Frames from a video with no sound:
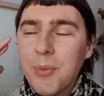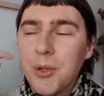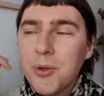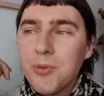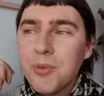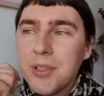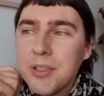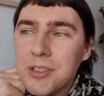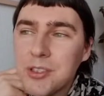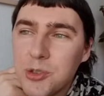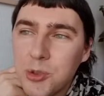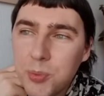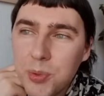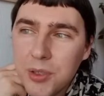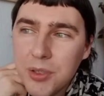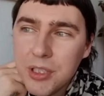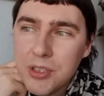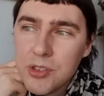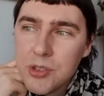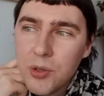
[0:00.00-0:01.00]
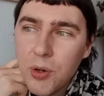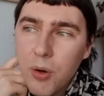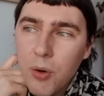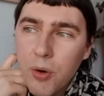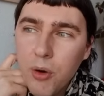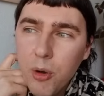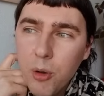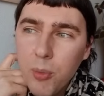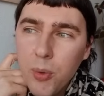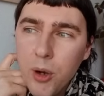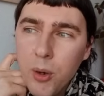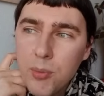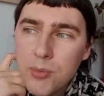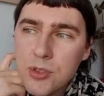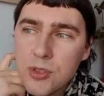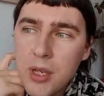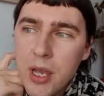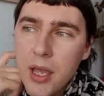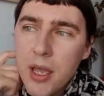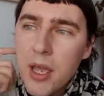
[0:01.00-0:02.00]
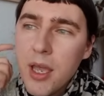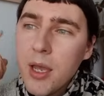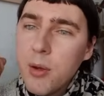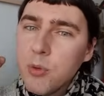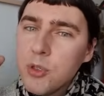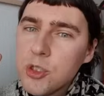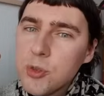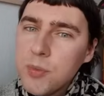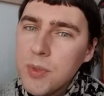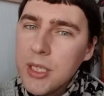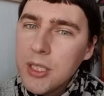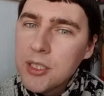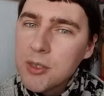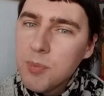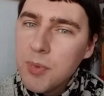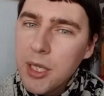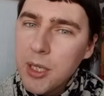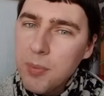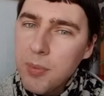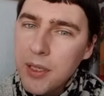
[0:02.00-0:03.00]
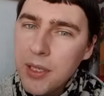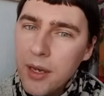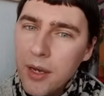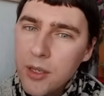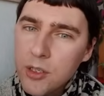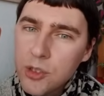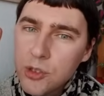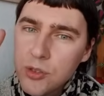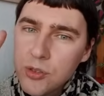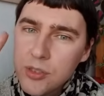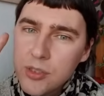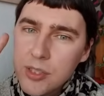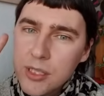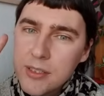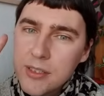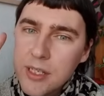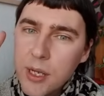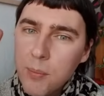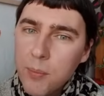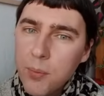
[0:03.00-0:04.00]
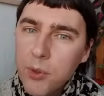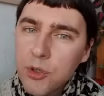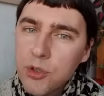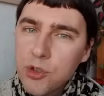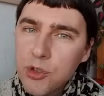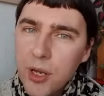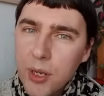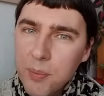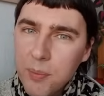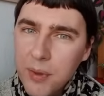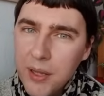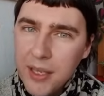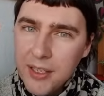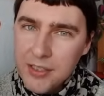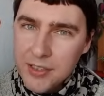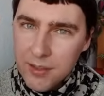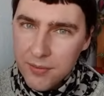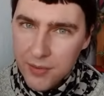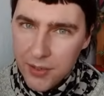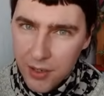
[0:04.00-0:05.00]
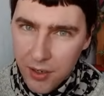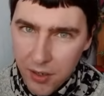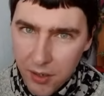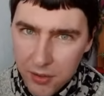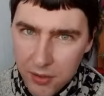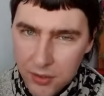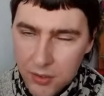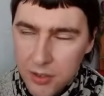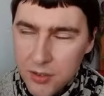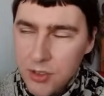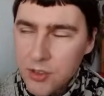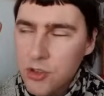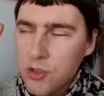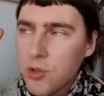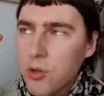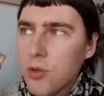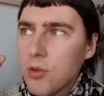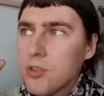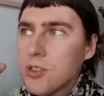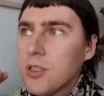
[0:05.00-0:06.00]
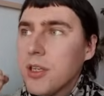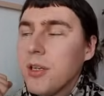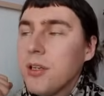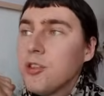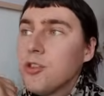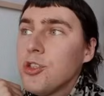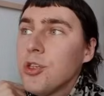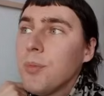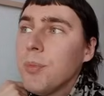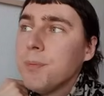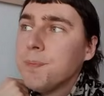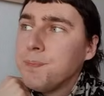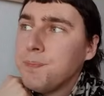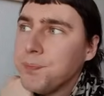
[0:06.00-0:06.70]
not really super into auto bombs, which means maybe I should at some point try playing something other than the strong style ship.